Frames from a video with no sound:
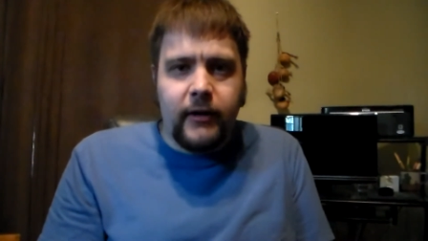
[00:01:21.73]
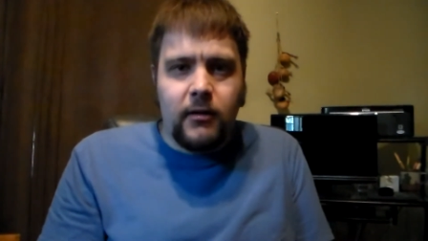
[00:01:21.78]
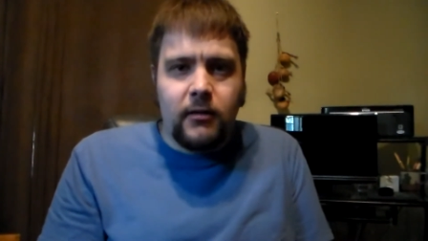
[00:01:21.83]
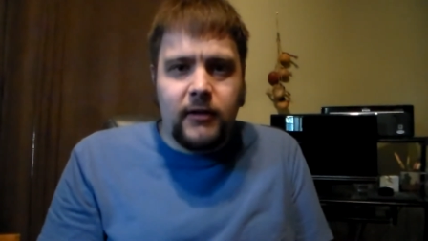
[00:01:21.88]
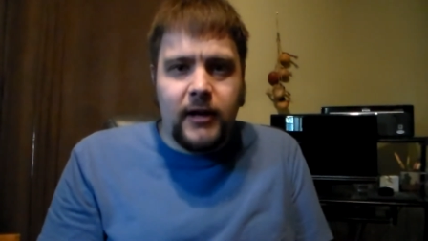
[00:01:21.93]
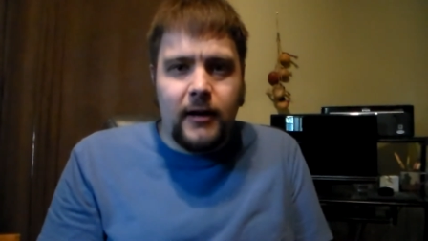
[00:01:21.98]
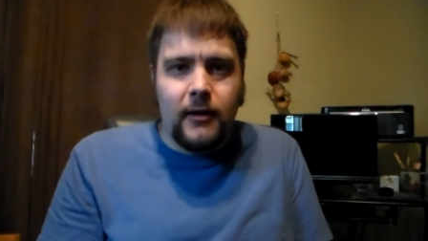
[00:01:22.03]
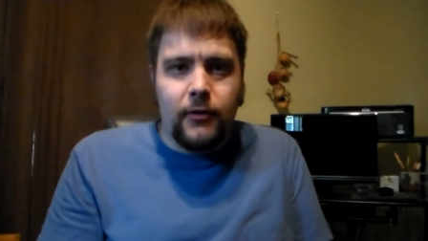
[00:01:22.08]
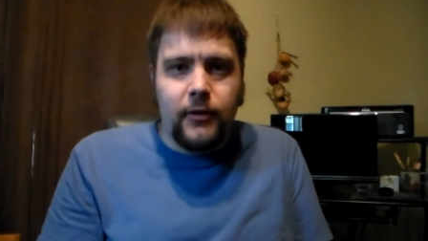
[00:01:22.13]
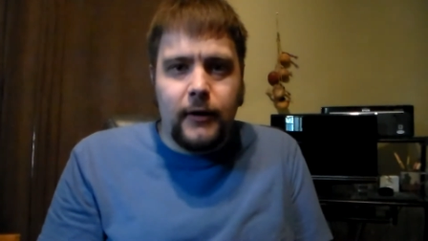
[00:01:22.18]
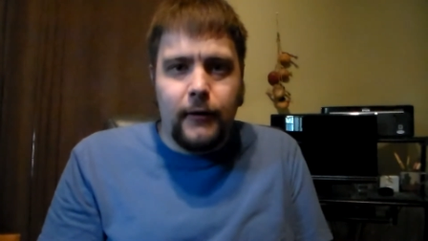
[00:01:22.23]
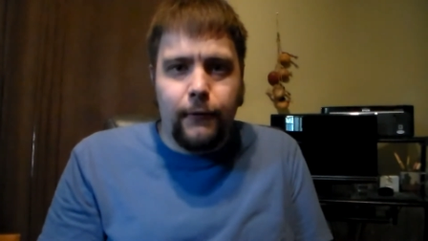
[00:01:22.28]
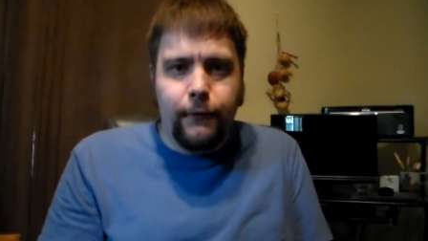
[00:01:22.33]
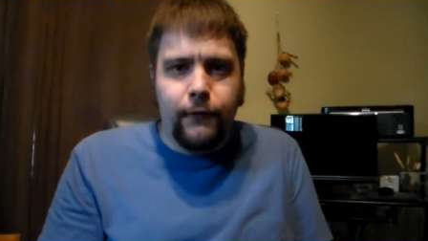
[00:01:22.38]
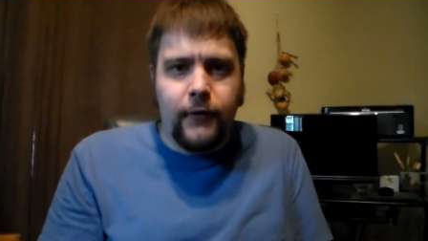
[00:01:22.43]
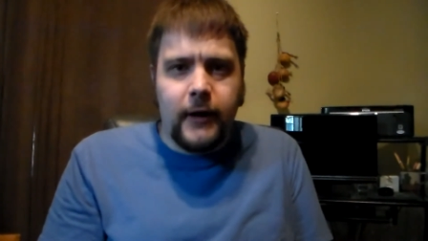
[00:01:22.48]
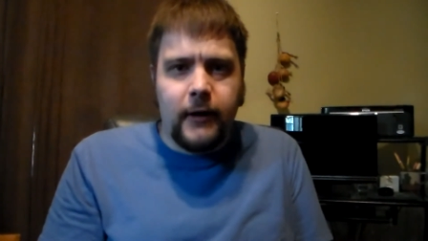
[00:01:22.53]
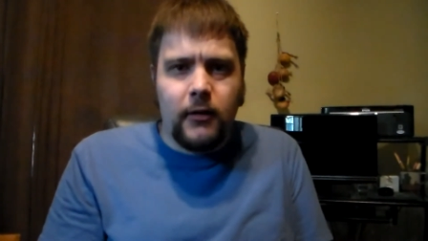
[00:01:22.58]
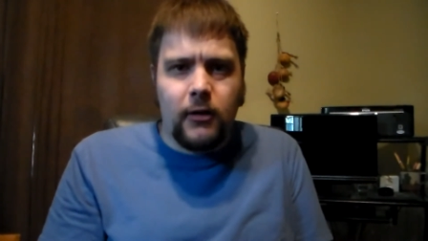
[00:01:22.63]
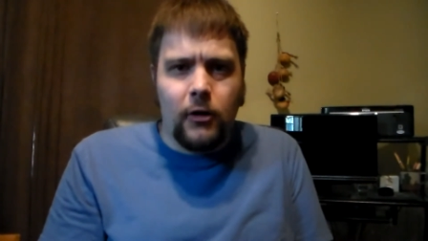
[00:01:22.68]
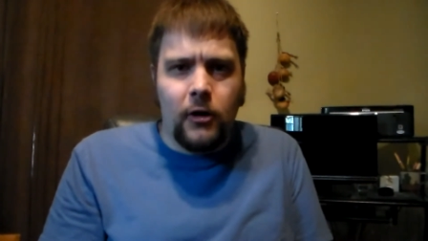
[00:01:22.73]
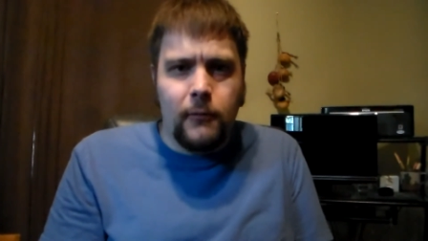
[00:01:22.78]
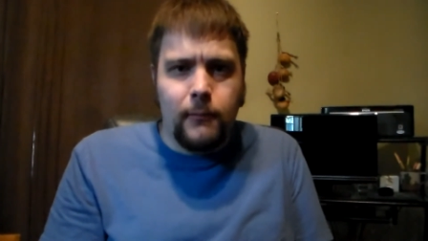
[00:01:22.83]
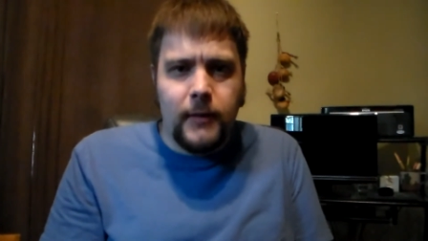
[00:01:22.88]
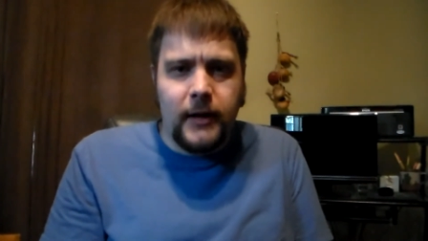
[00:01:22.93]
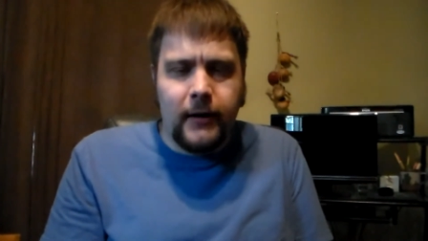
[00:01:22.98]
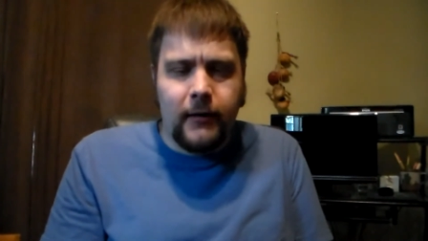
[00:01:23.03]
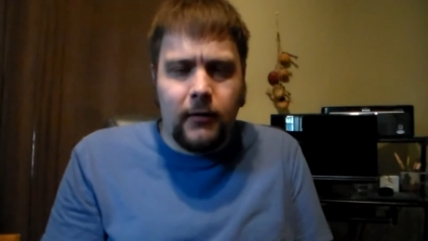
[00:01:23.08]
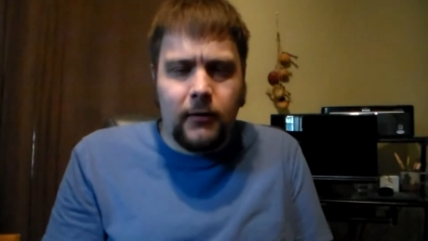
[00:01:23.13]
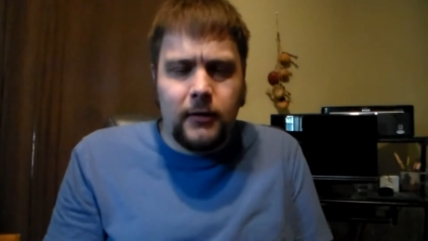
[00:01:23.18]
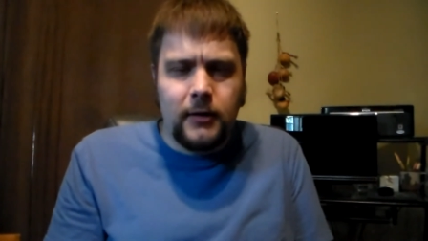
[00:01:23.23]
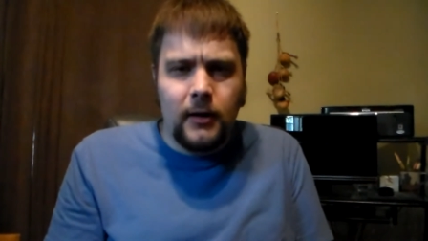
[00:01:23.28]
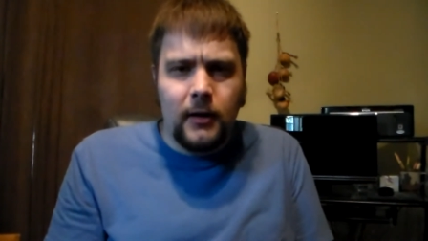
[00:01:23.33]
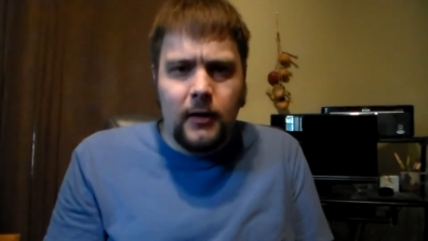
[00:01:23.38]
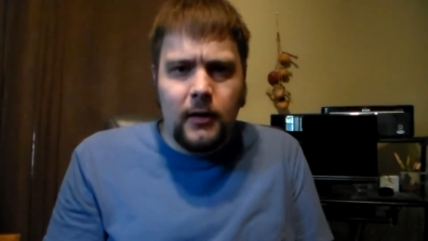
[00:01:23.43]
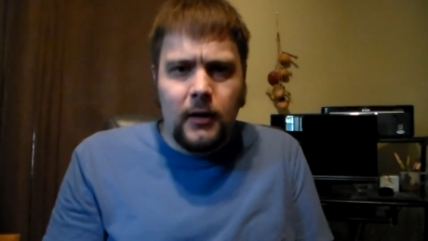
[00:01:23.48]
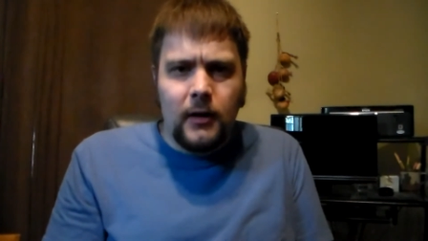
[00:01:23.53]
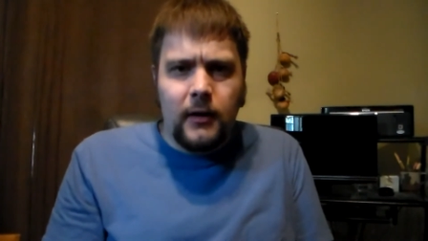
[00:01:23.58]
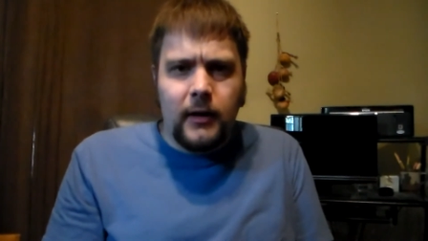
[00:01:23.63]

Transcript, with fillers: I stated the effects are mixed.